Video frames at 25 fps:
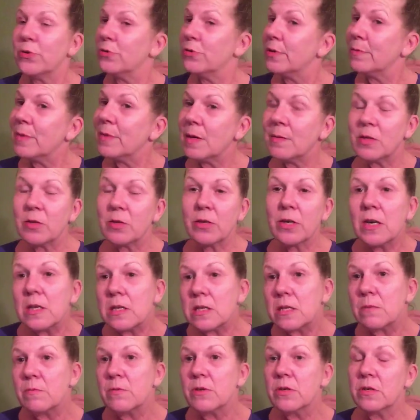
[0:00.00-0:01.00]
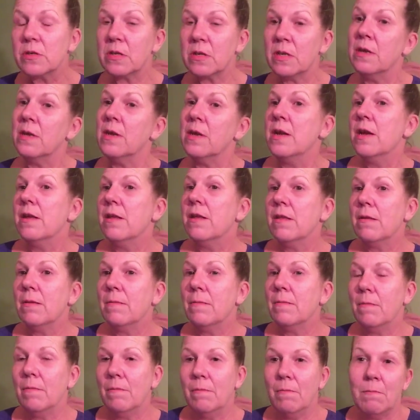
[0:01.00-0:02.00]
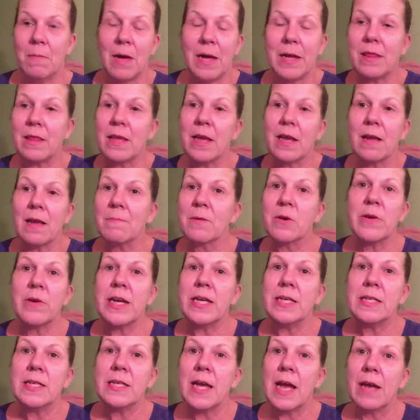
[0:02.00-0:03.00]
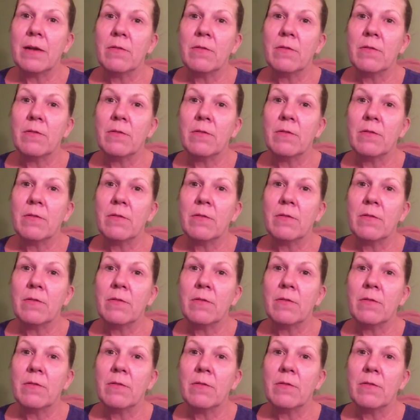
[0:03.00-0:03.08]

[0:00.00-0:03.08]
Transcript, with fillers: so sometimes her customers might think I'm crazy.